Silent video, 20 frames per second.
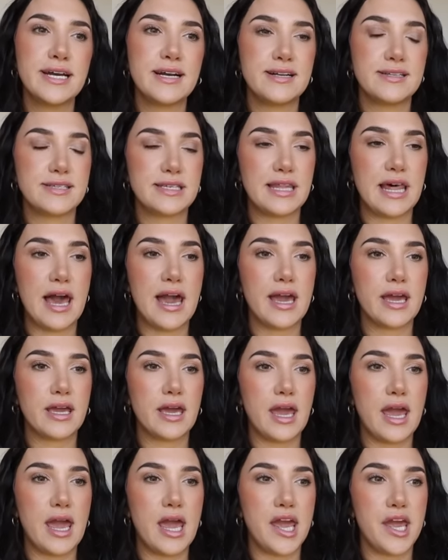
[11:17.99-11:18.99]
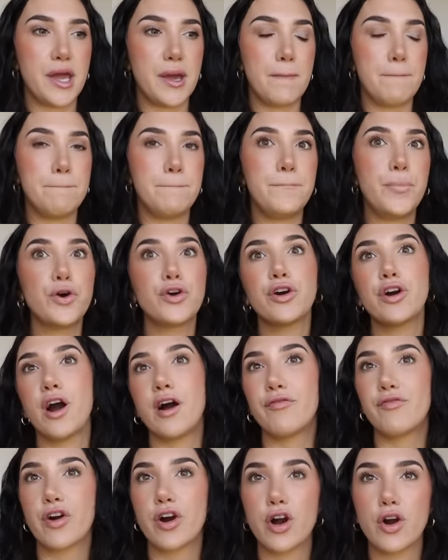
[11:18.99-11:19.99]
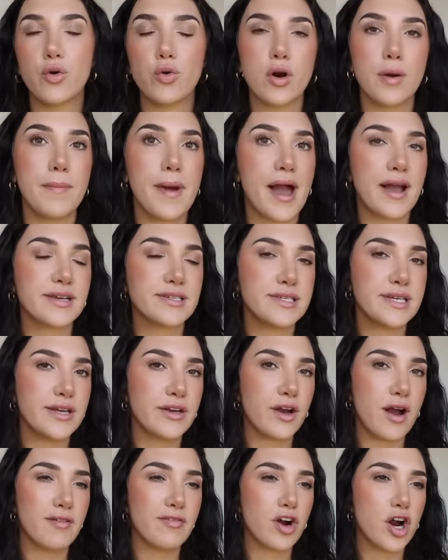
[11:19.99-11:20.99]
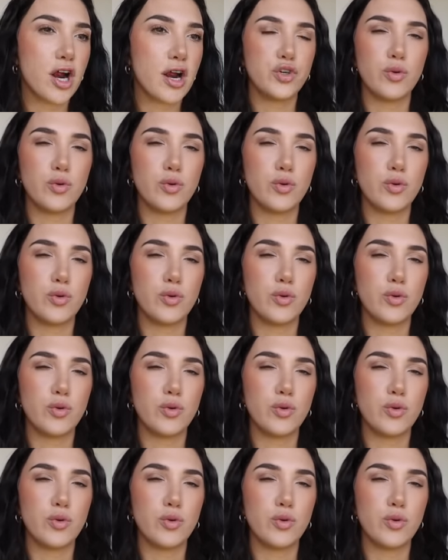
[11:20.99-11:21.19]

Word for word: is like a book cover or a magazine cover.